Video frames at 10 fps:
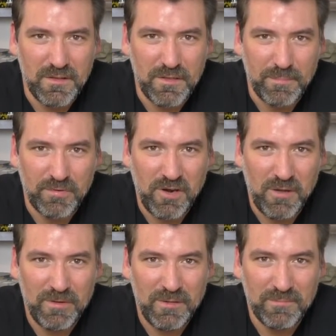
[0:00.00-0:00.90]
the
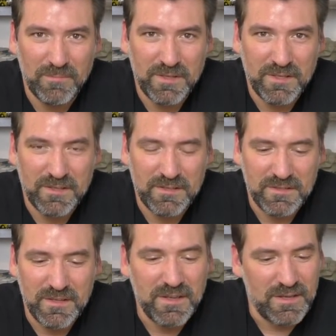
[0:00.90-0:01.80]
problem
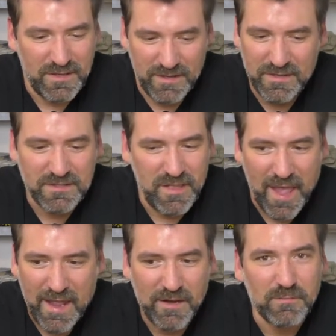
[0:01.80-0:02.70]
is
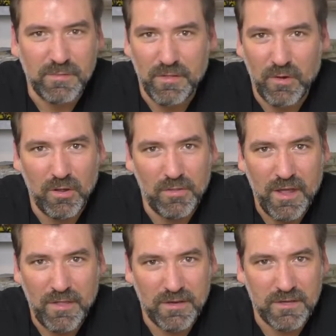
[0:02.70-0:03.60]
there with all
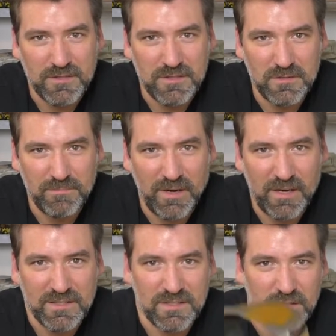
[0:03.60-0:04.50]
the other costume
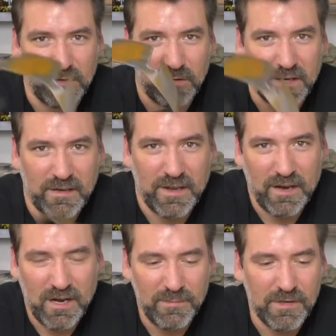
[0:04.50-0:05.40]
parts looking like
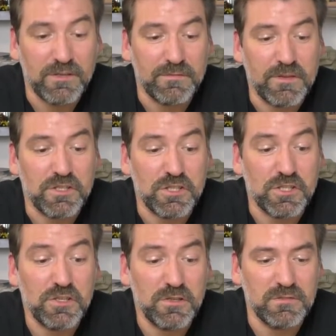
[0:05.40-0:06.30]
armor, which
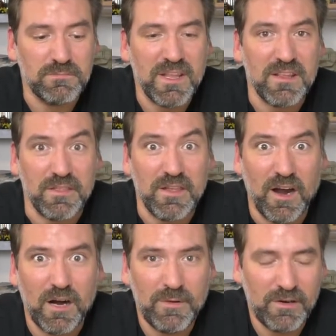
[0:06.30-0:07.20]
should be the
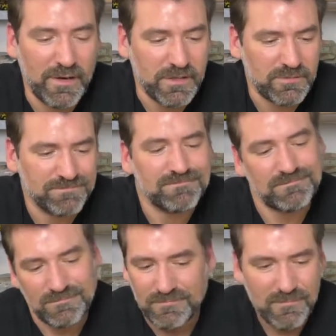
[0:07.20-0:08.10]
armor, and
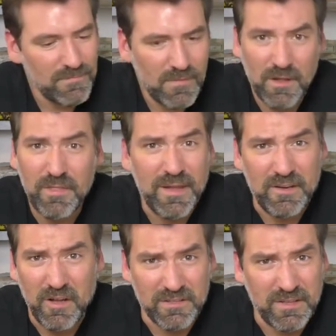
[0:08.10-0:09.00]
they're
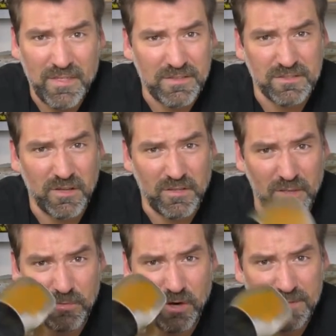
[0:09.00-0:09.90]
not. And it's not
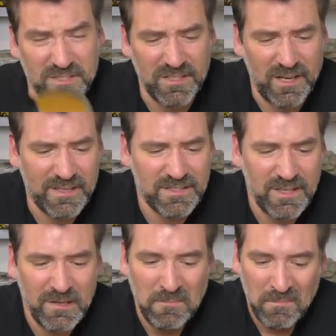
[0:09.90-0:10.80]
the proper size.
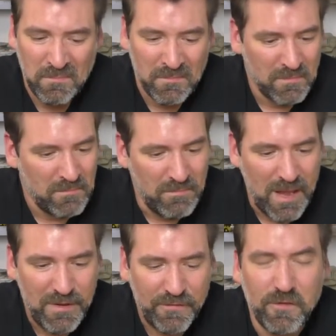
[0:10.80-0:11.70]

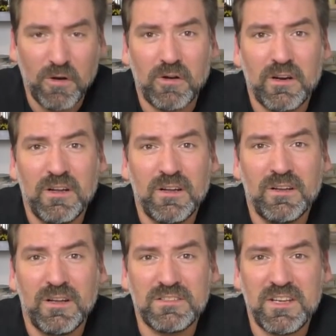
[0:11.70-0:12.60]
Maybe for
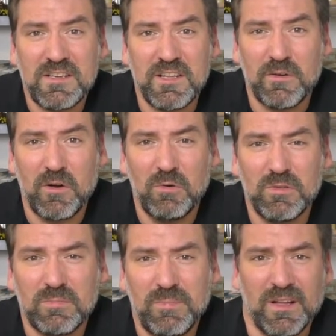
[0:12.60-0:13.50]
a
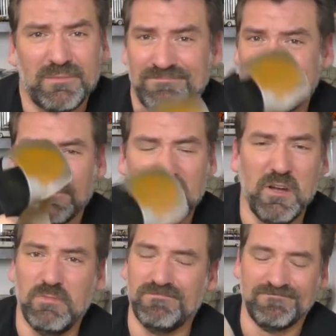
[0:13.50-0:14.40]
10-year-old, but no.